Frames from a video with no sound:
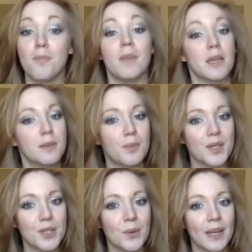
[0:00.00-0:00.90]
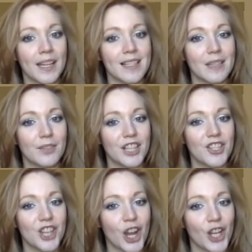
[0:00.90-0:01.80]
maybe pursuing a civil
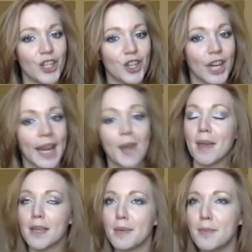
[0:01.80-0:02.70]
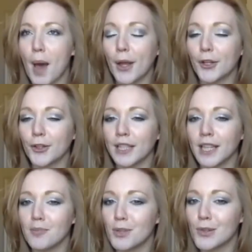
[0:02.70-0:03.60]
engineering degree, maybe minoring
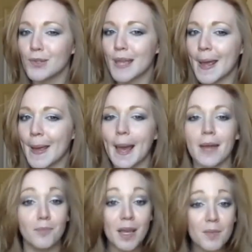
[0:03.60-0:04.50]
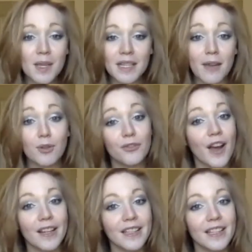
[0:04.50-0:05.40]
in music, and maybe never
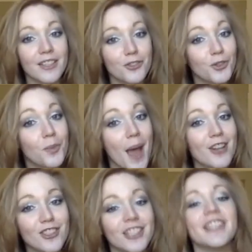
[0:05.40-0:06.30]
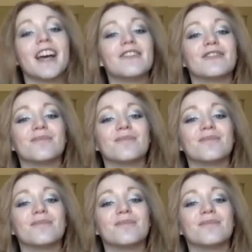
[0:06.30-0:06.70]
finding a true passion in life.